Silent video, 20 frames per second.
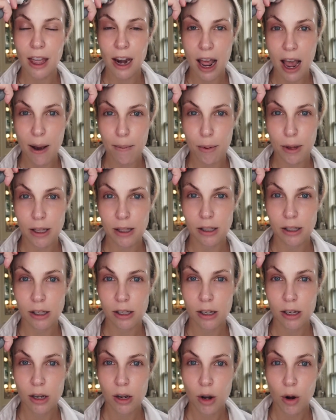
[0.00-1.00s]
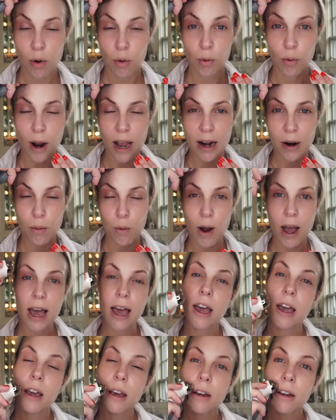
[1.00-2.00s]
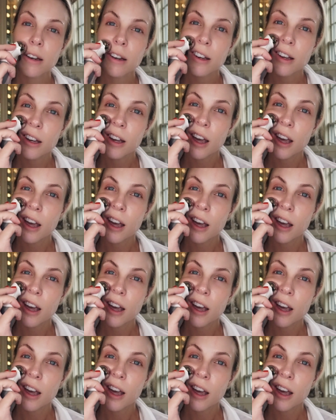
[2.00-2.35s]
that happens right away,